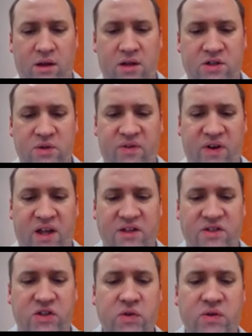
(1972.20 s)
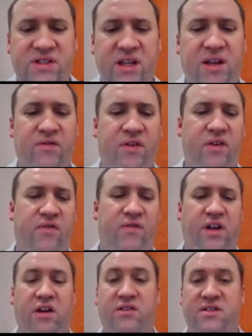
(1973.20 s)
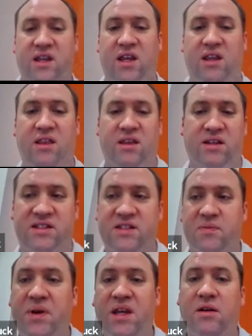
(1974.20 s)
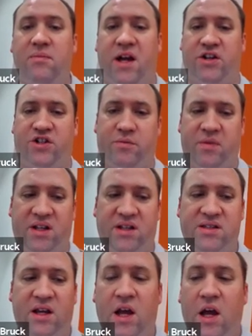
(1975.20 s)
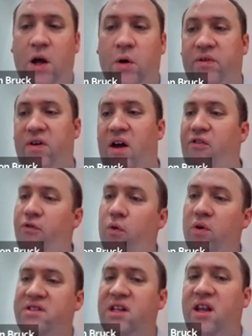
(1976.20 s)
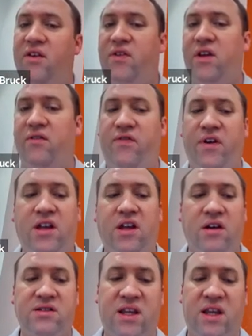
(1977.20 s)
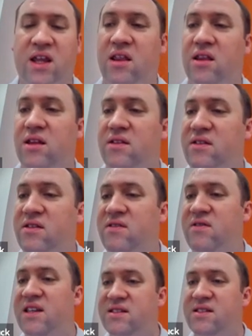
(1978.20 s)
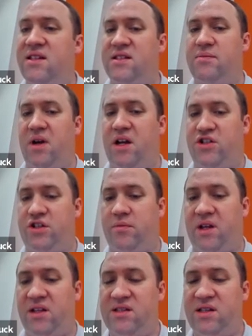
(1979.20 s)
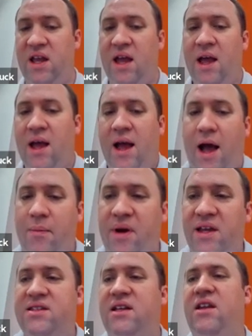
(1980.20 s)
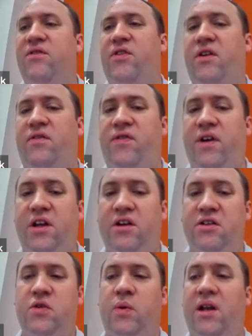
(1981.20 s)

So we've got 2 significant figures in the speed measurement. We've got 4 significant figures in the distance measurement. How many significant figures do I